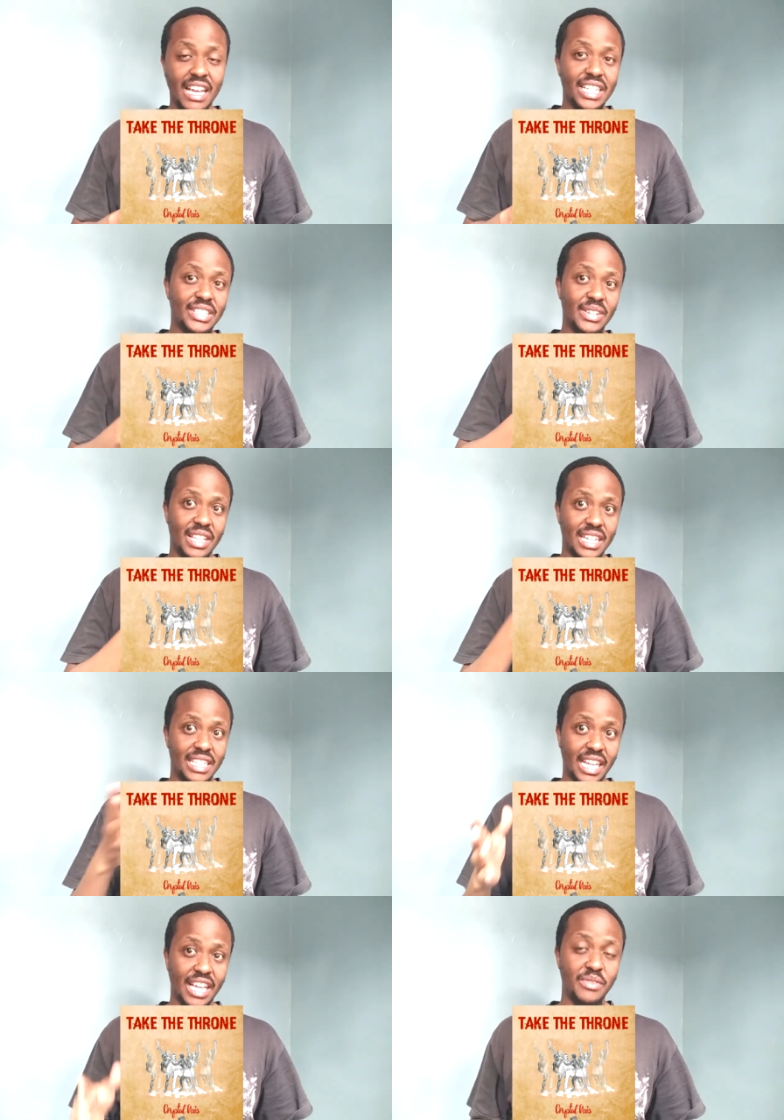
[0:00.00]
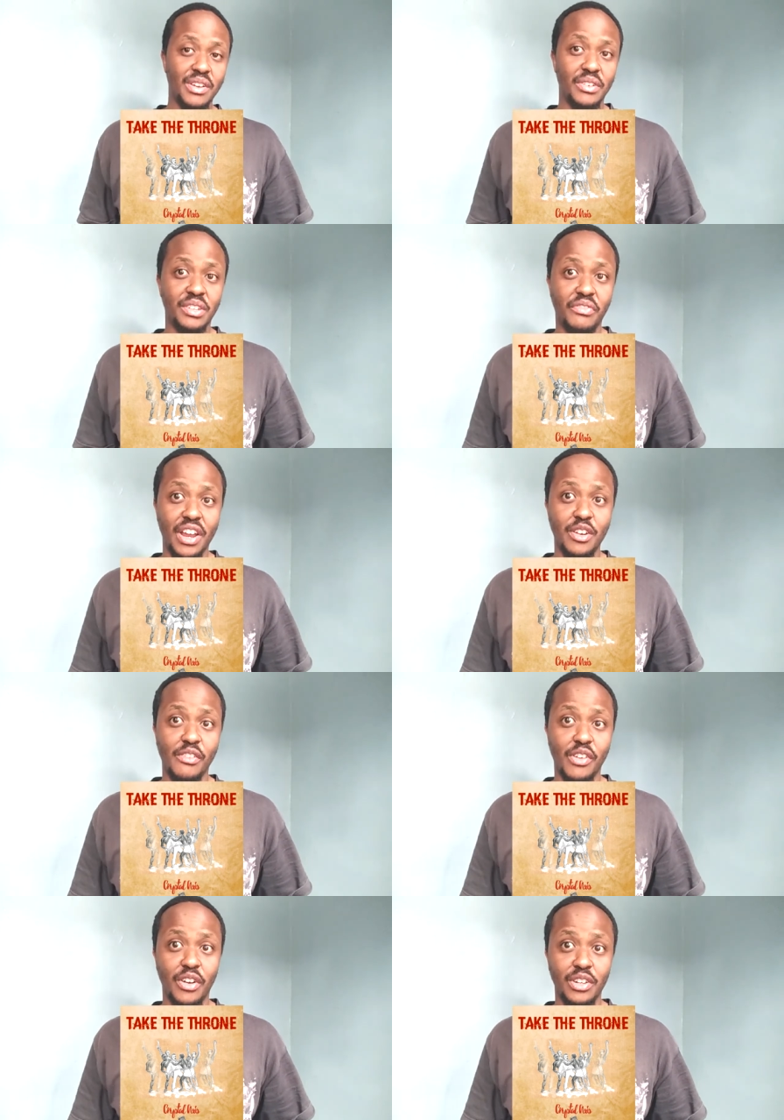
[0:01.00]
so that uh, you are notified
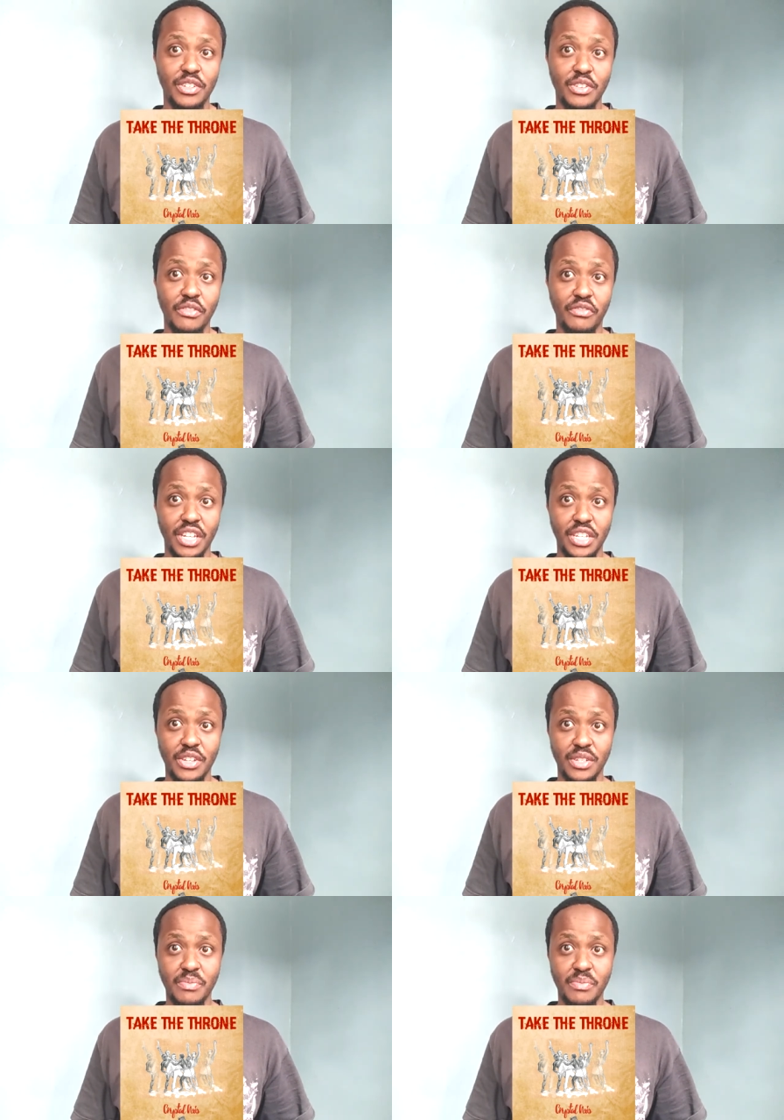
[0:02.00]
of all new videos.